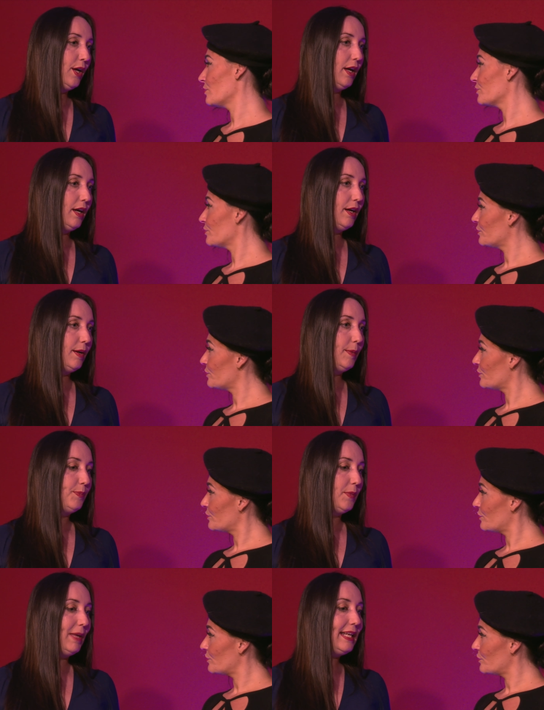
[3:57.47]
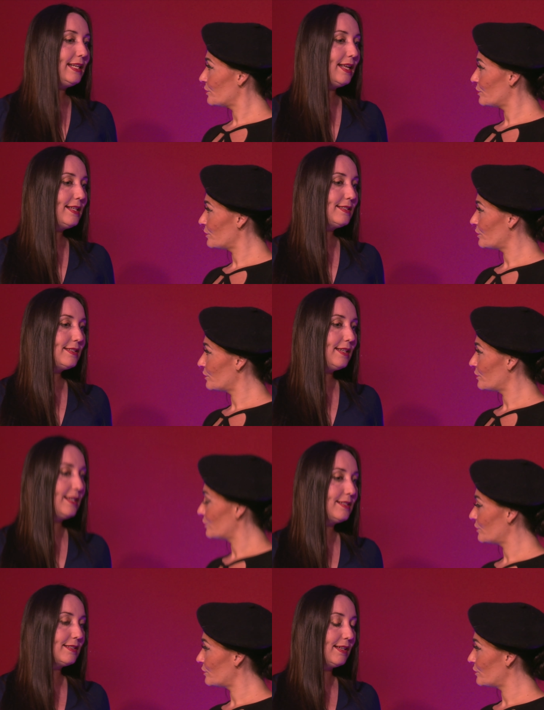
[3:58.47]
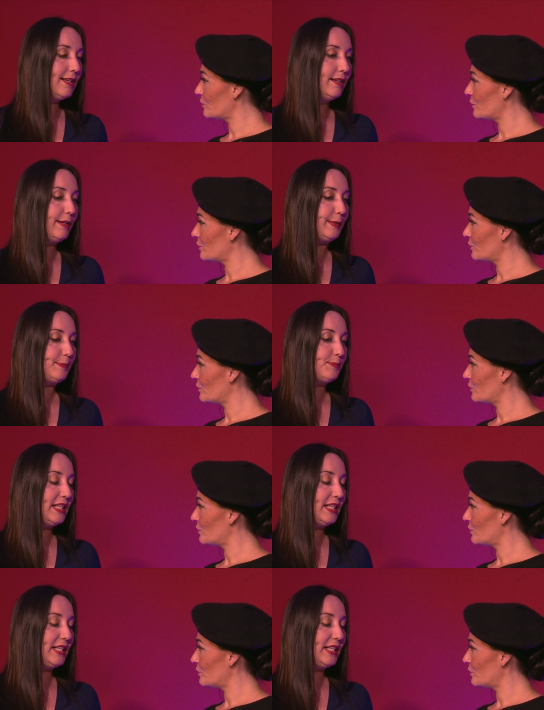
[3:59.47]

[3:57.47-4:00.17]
Speaker 1: Um, belly dance is um,